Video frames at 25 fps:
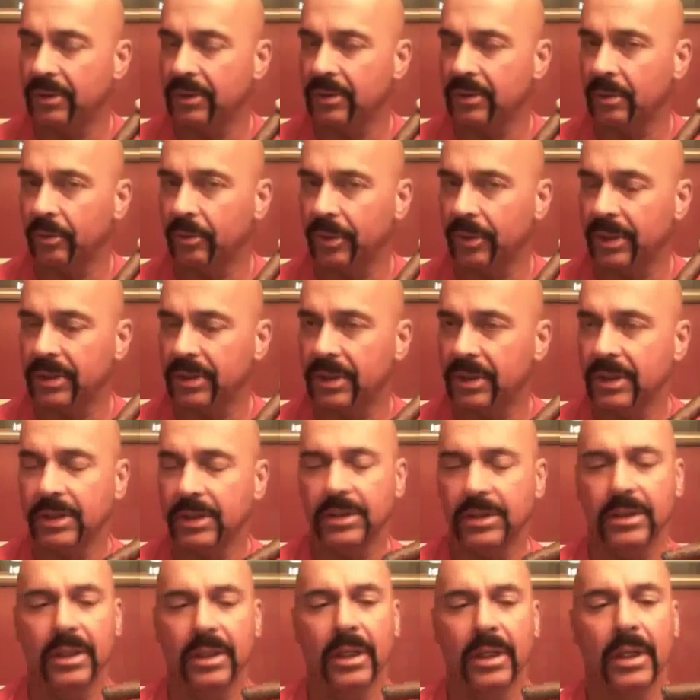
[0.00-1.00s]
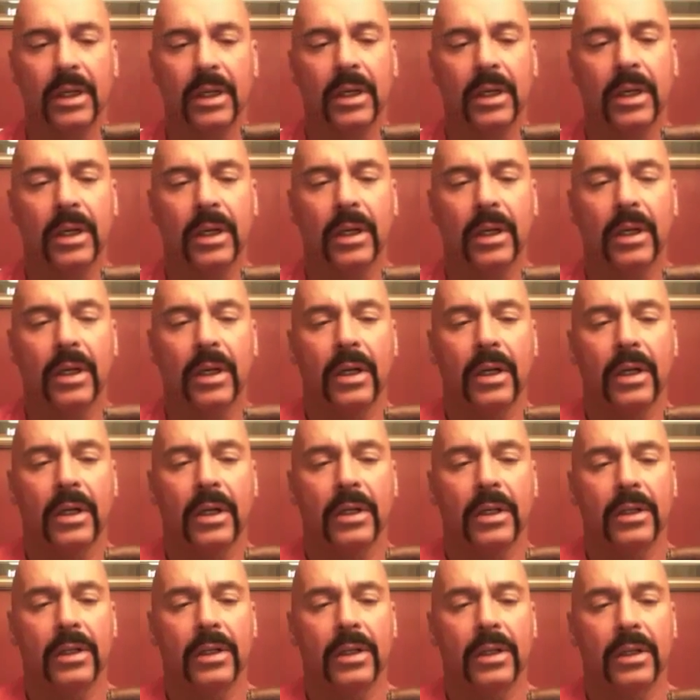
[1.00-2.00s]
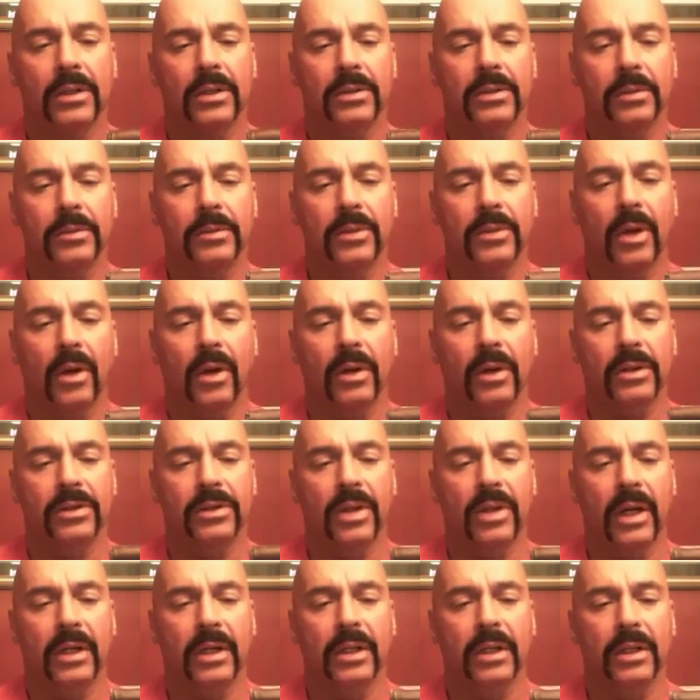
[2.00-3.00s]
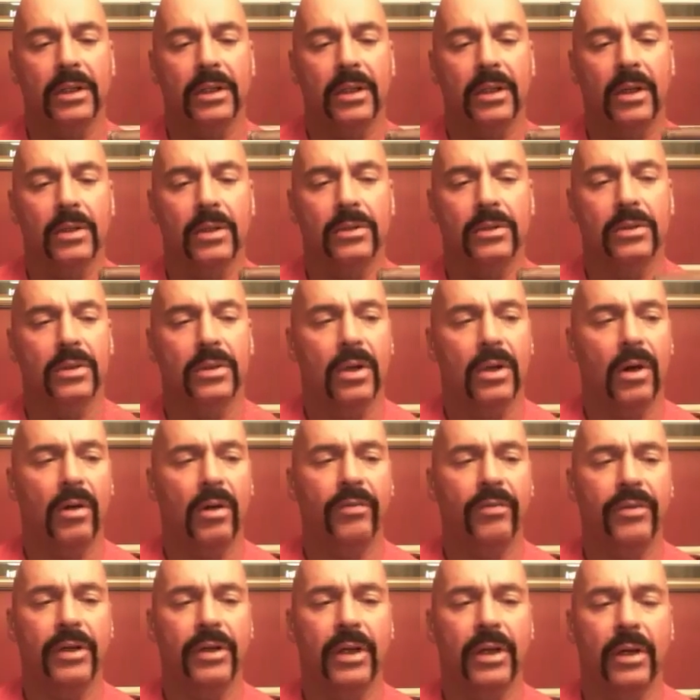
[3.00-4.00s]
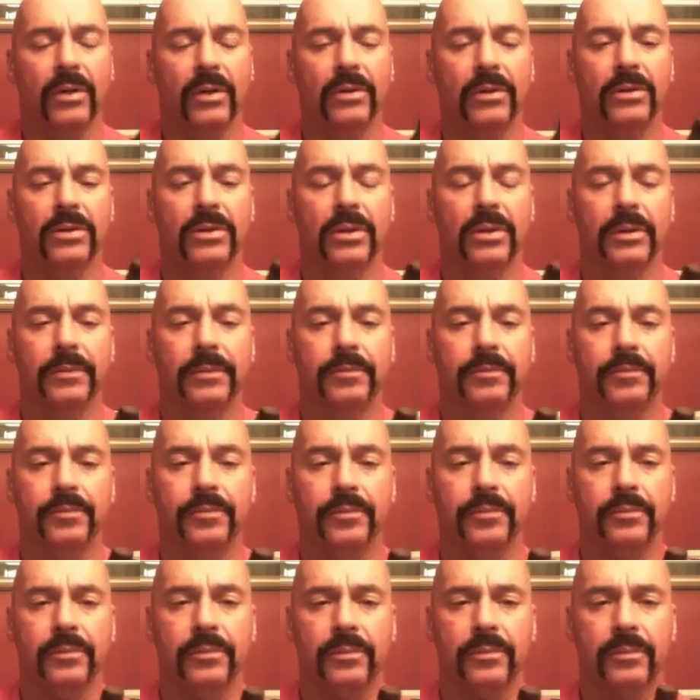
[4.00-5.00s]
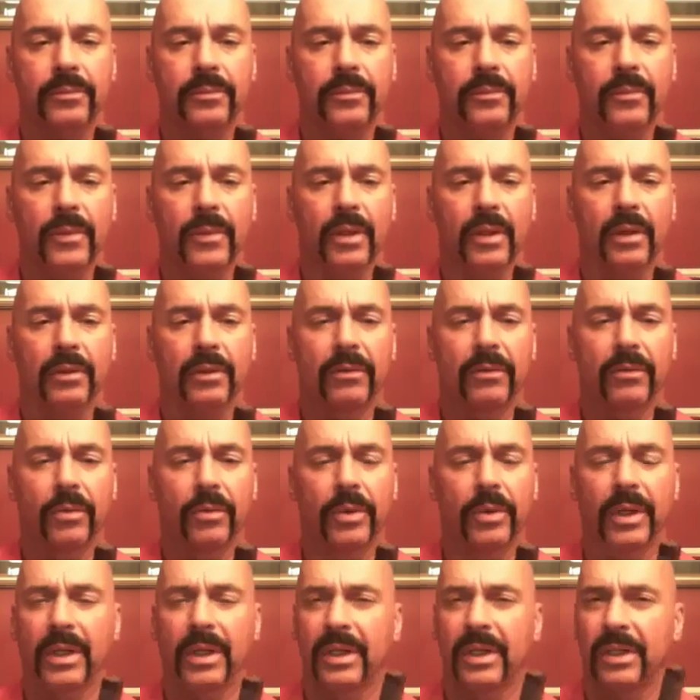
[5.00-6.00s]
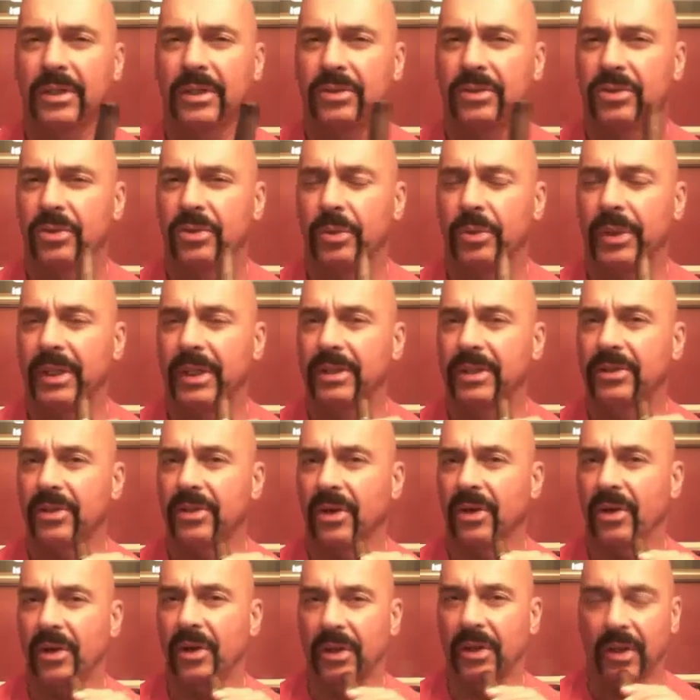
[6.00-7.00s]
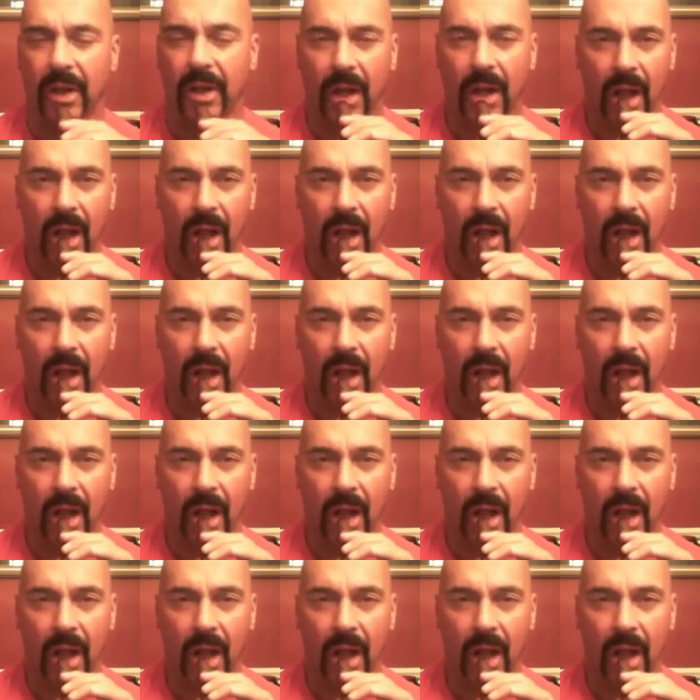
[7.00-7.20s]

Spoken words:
some richness, some dark chocolate notes, coffee notes. Really sweet start.